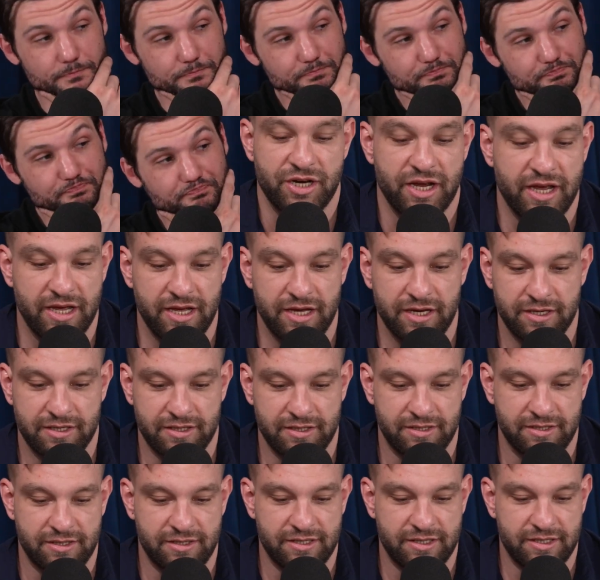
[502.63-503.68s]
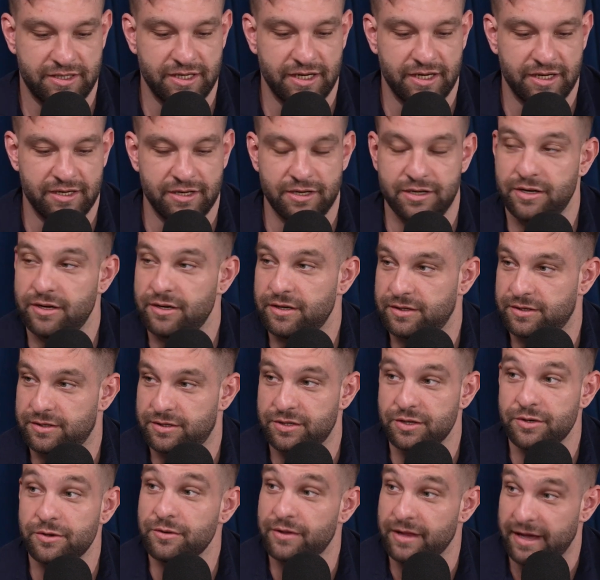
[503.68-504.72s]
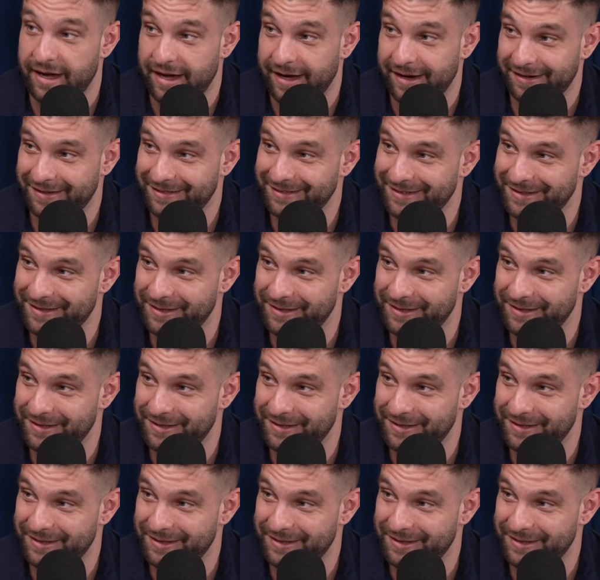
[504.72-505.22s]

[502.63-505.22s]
She didn't do that.